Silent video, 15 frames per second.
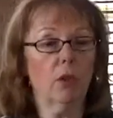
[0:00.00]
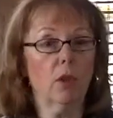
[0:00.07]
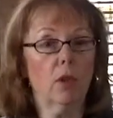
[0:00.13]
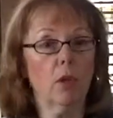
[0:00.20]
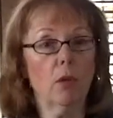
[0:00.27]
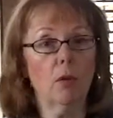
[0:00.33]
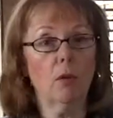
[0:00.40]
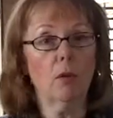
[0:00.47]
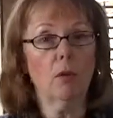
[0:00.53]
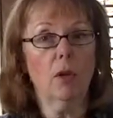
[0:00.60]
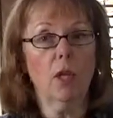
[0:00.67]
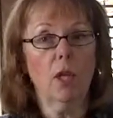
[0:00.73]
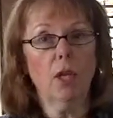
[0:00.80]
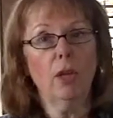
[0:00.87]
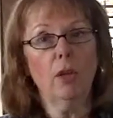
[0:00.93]

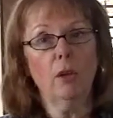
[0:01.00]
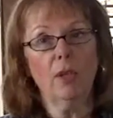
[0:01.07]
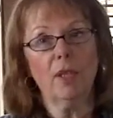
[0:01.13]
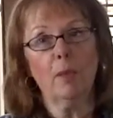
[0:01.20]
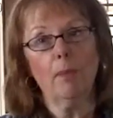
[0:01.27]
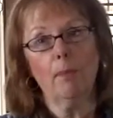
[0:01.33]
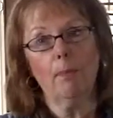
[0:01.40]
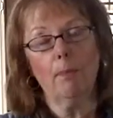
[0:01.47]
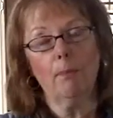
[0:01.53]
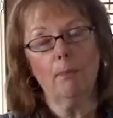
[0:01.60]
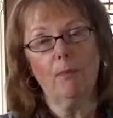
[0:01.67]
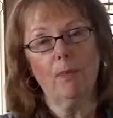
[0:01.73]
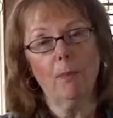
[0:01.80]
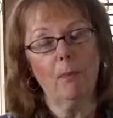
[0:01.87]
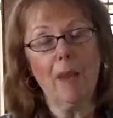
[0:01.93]
So, it's a
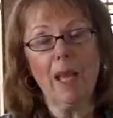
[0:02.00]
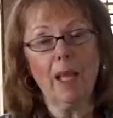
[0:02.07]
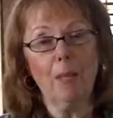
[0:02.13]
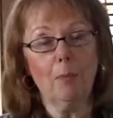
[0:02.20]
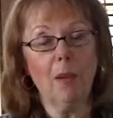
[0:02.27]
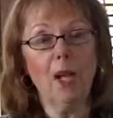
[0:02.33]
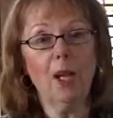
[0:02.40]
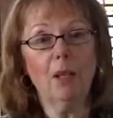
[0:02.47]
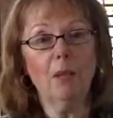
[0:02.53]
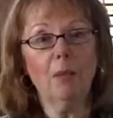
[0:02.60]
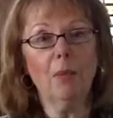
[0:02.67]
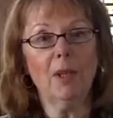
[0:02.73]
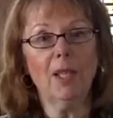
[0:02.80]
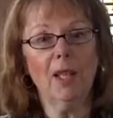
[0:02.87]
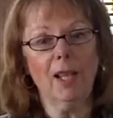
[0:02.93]
bad
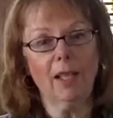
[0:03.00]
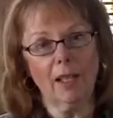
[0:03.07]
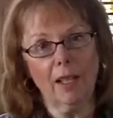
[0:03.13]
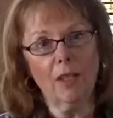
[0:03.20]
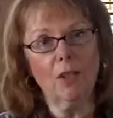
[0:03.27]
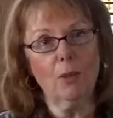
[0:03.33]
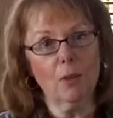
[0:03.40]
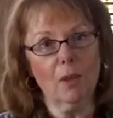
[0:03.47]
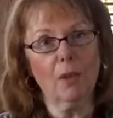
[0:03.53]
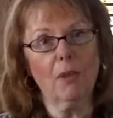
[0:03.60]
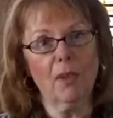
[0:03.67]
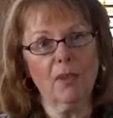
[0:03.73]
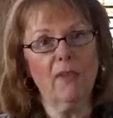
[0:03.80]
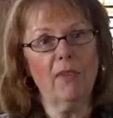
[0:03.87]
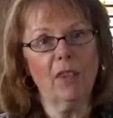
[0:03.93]
pun, but I like to work
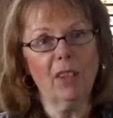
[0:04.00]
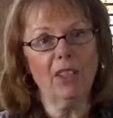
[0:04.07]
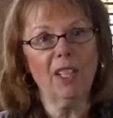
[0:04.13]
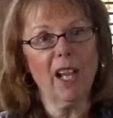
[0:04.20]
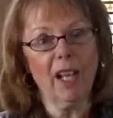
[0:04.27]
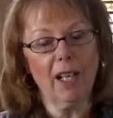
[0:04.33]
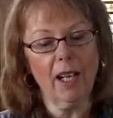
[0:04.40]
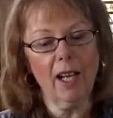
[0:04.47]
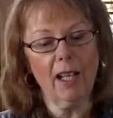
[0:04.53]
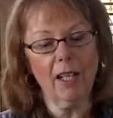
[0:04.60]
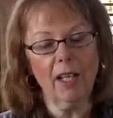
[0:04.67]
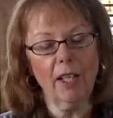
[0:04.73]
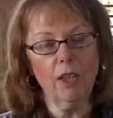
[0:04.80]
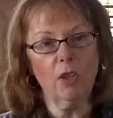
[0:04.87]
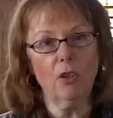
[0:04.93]
with a full deck. I
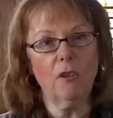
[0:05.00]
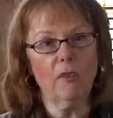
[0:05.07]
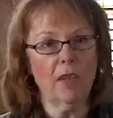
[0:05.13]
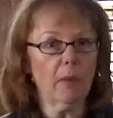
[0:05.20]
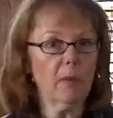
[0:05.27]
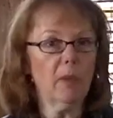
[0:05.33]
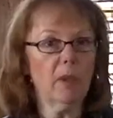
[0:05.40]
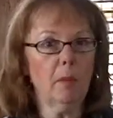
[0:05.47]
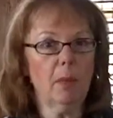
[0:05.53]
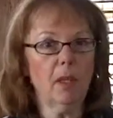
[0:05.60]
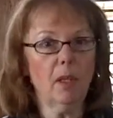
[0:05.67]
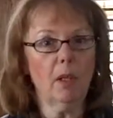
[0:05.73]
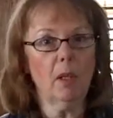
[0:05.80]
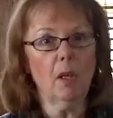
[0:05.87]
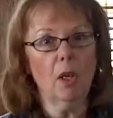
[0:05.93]
like to, if I'm going to
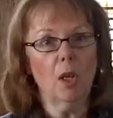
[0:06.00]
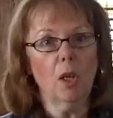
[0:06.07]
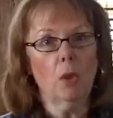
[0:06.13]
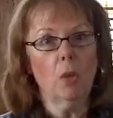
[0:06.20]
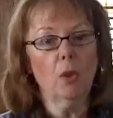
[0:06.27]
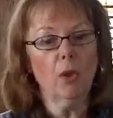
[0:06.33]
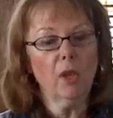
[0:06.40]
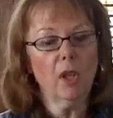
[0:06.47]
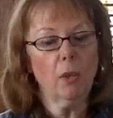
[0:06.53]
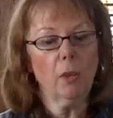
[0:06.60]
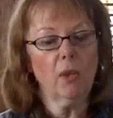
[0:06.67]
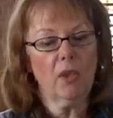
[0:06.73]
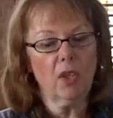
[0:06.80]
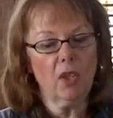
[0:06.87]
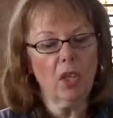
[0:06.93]
be working
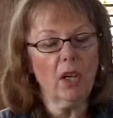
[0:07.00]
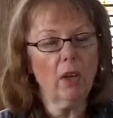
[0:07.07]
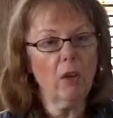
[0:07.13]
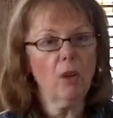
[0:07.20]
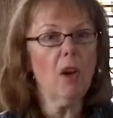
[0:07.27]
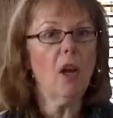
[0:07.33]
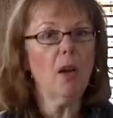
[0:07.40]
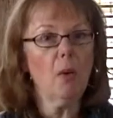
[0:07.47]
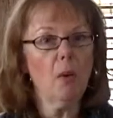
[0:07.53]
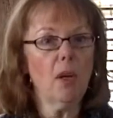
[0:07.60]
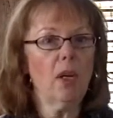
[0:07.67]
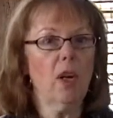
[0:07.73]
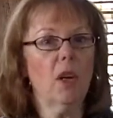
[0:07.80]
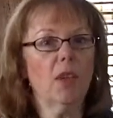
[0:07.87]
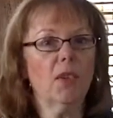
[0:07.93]
with the tarot, I
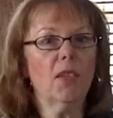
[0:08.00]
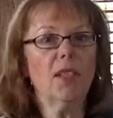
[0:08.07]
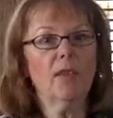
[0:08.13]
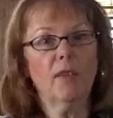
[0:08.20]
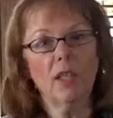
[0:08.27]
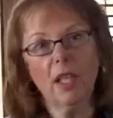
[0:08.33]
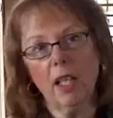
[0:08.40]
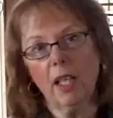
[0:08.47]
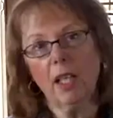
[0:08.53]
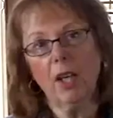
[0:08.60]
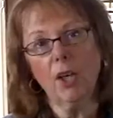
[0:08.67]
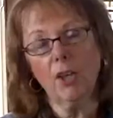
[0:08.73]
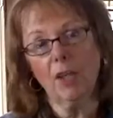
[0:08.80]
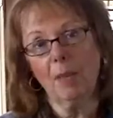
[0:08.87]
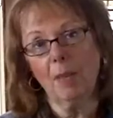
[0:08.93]
want all 78
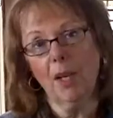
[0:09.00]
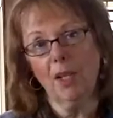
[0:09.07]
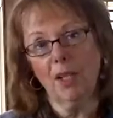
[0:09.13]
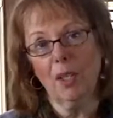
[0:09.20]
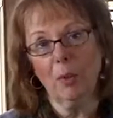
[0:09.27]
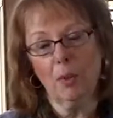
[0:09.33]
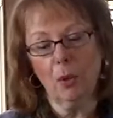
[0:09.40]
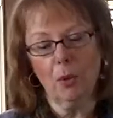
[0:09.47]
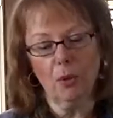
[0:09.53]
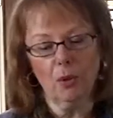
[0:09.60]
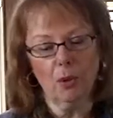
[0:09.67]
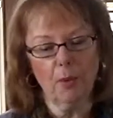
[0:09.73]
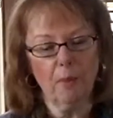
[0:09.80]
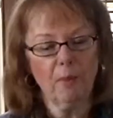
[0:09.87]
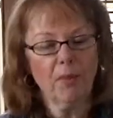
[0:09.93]
cards at my
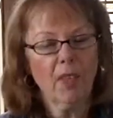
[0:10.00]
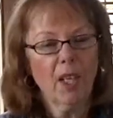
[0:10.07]
disposal.